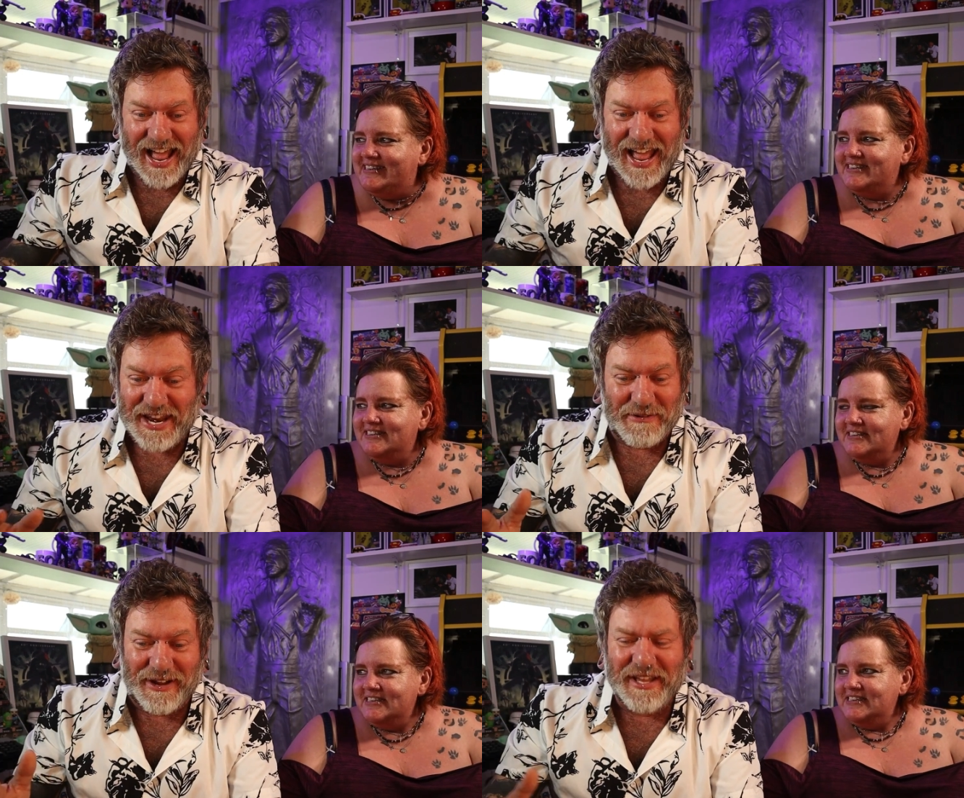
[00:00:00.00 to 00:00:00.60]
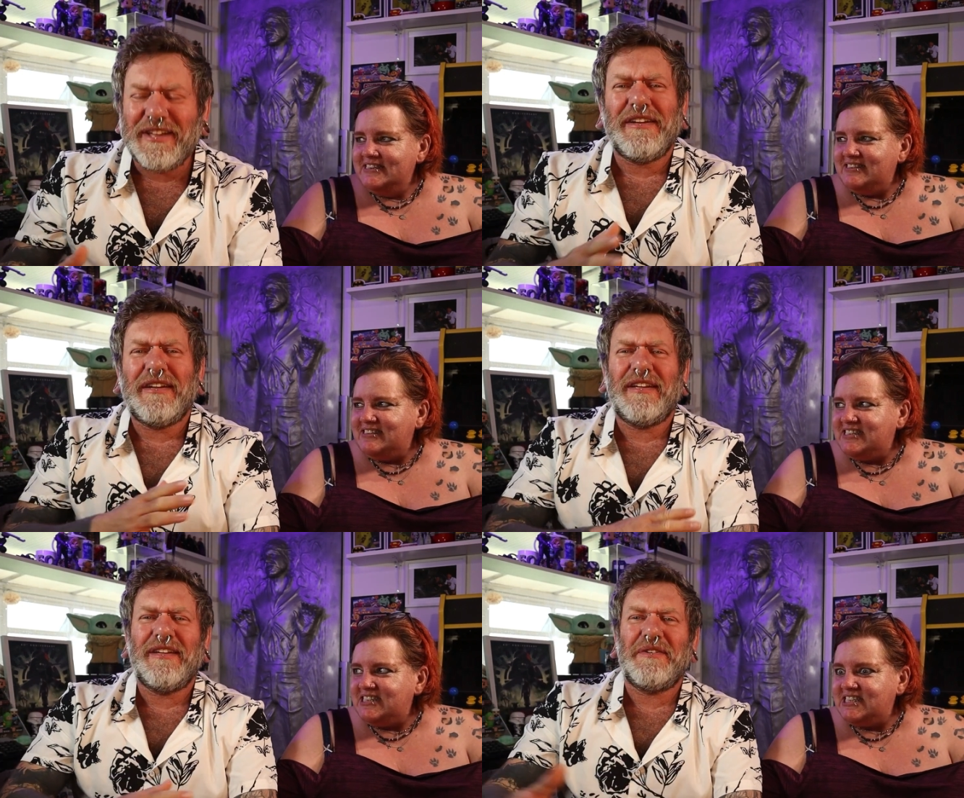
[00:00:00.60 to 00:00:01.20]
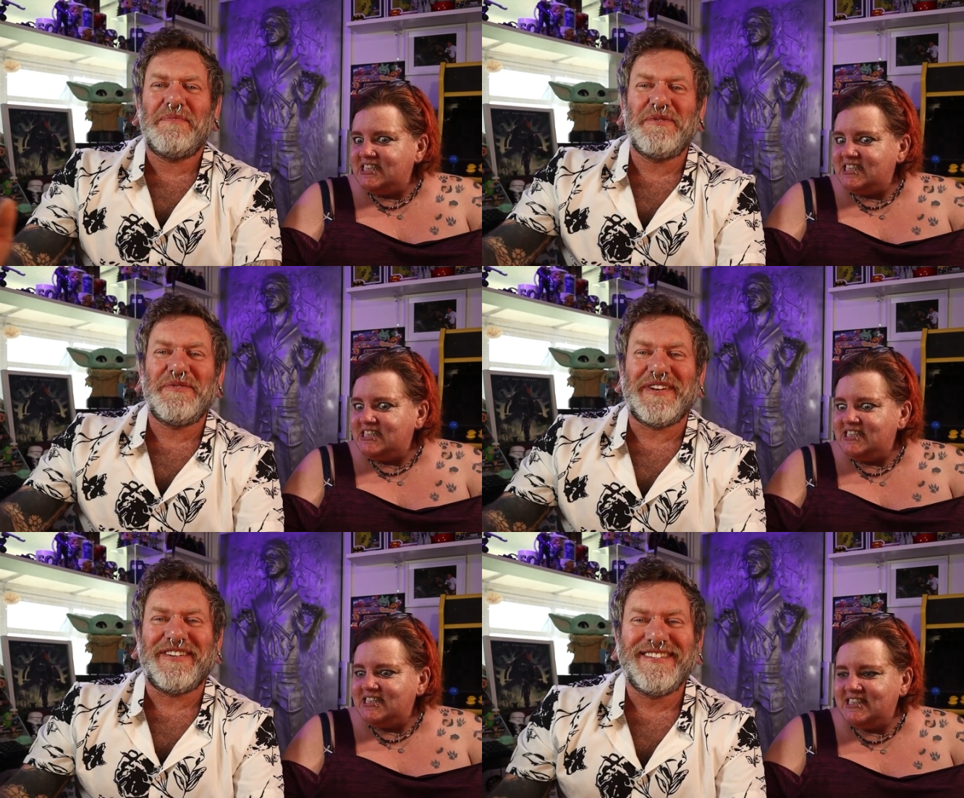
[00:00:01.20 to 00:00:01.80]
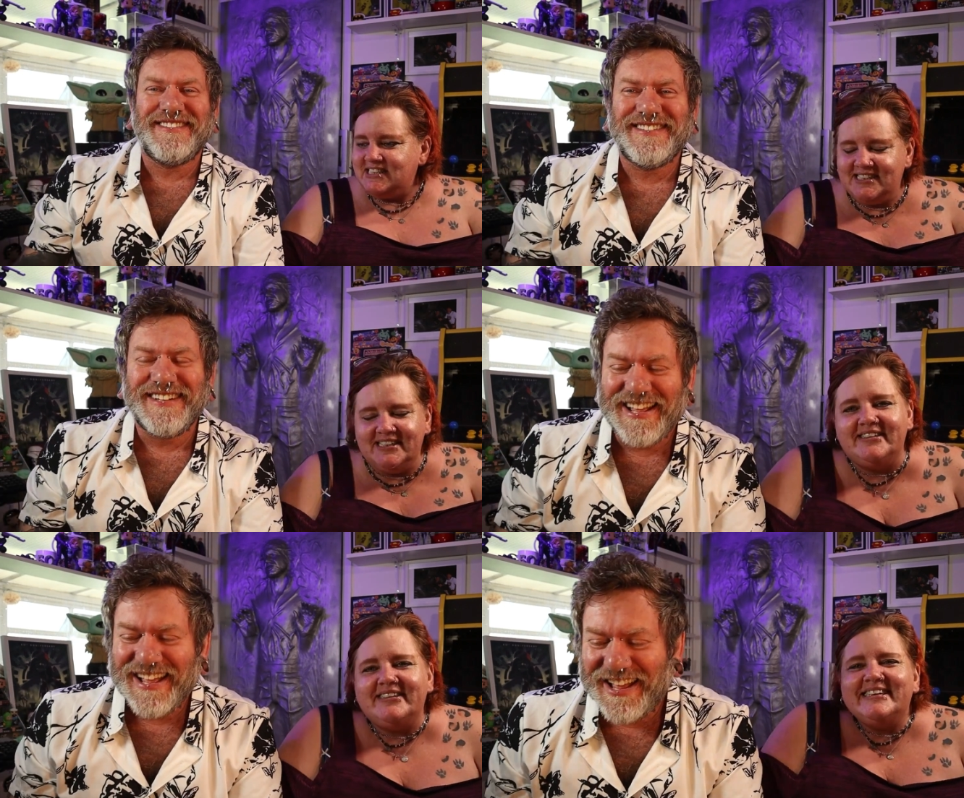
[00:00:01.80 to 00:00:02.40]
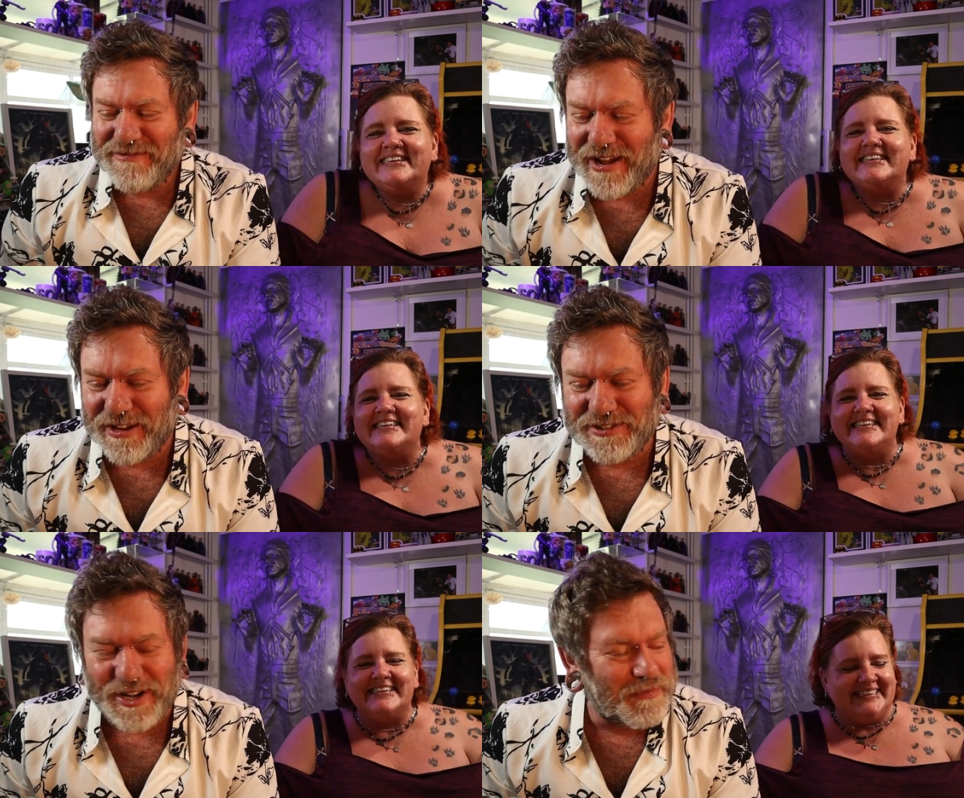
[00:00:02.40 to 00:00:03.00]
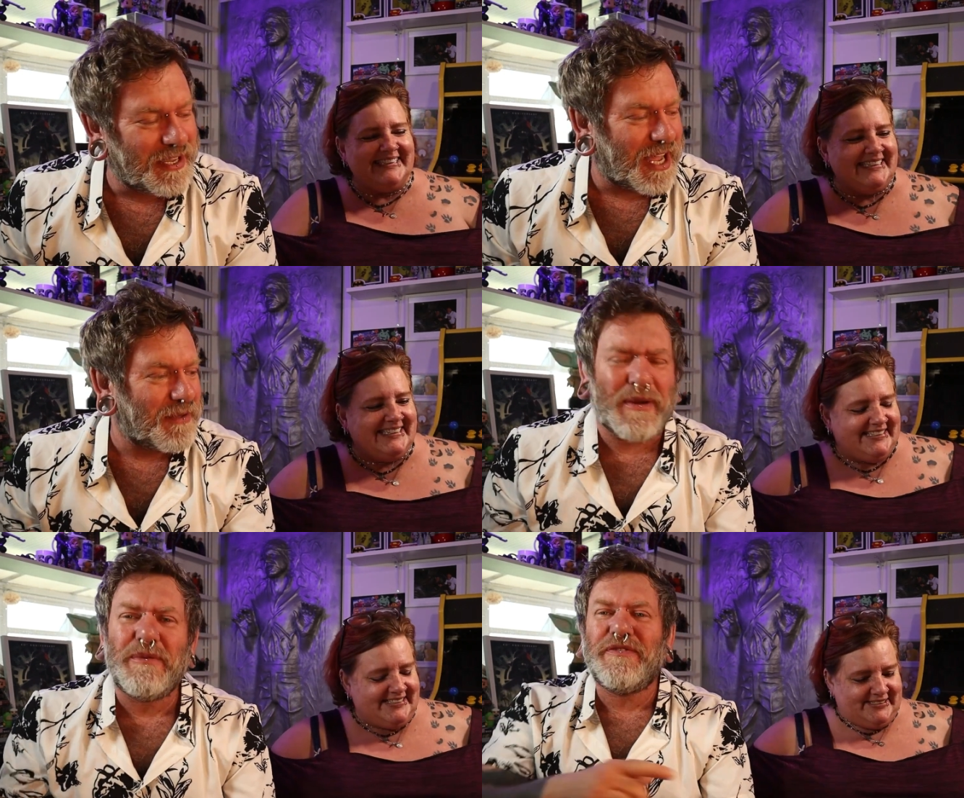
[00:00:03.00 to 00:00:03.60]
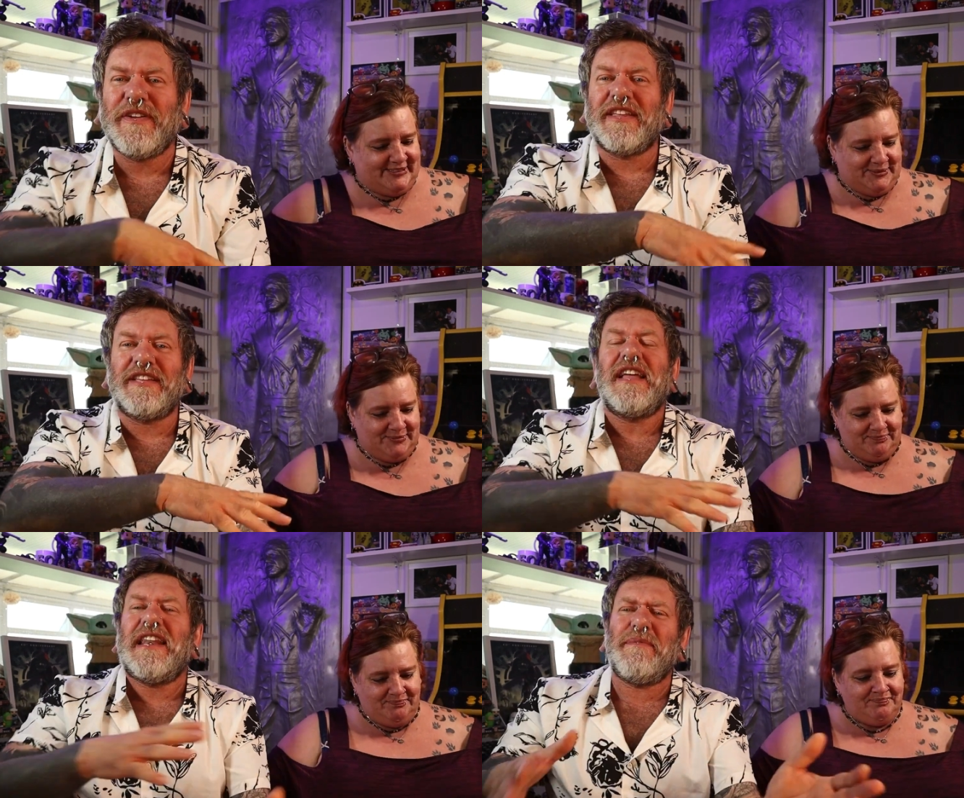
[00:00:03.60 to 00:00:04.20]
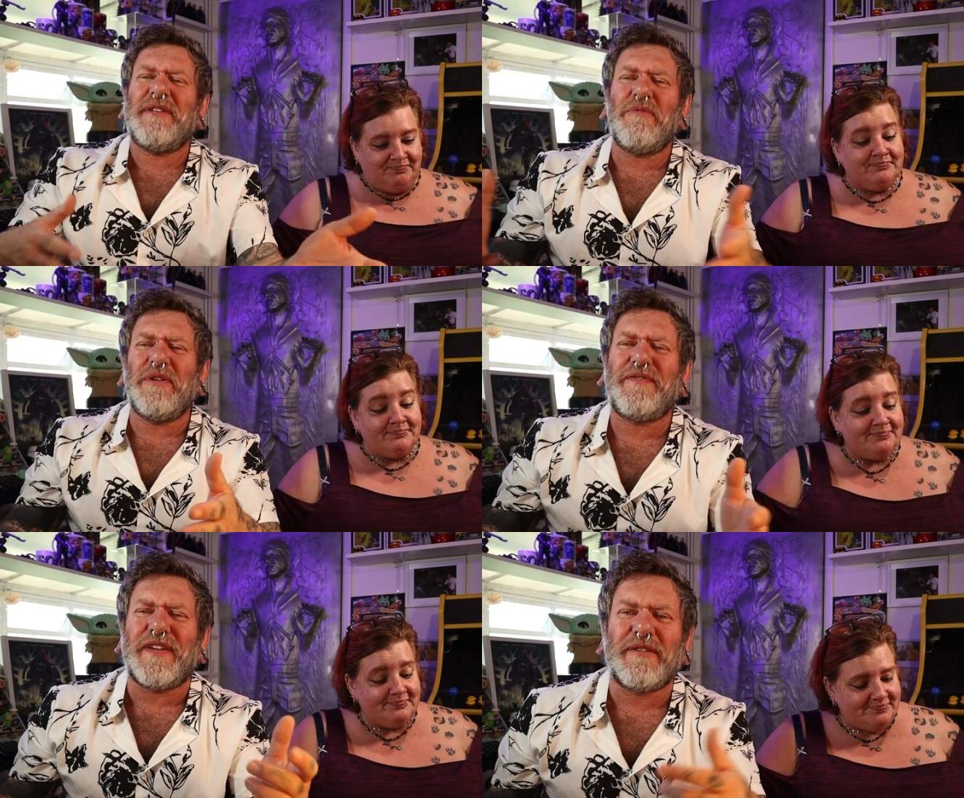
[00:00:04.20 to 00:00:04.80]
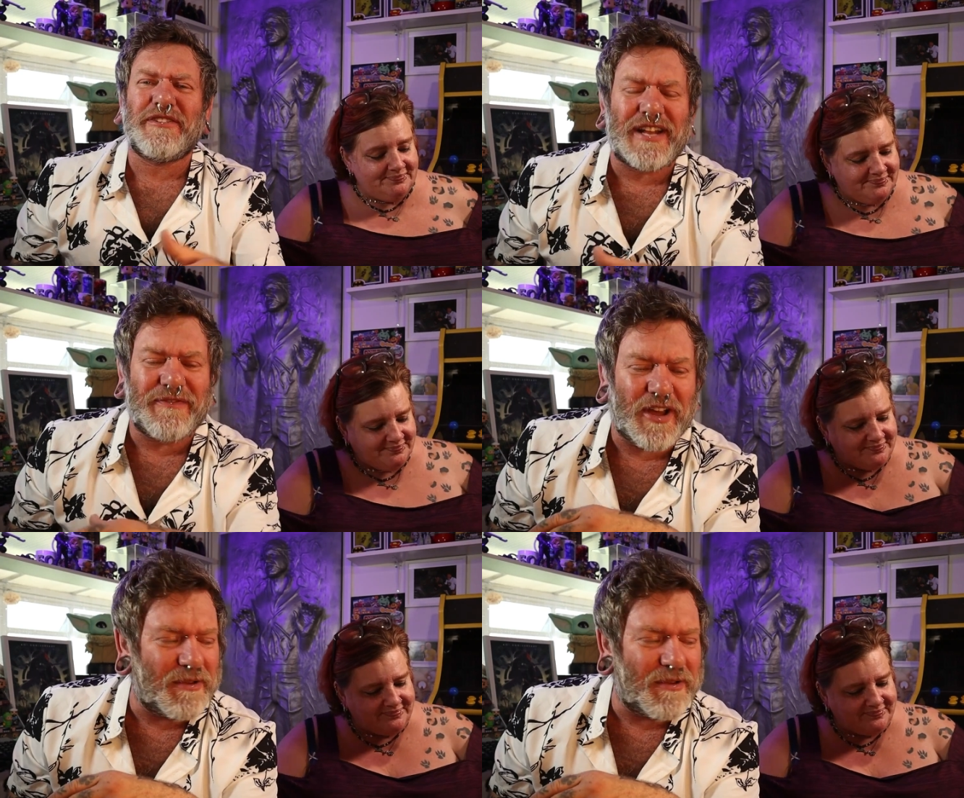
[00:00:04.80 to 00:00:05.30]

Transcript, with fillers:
Speaker 1: Anyway, Moving on. What else did I pick up? Anyway, what do you think of these? Let me know what you think of the stuff that I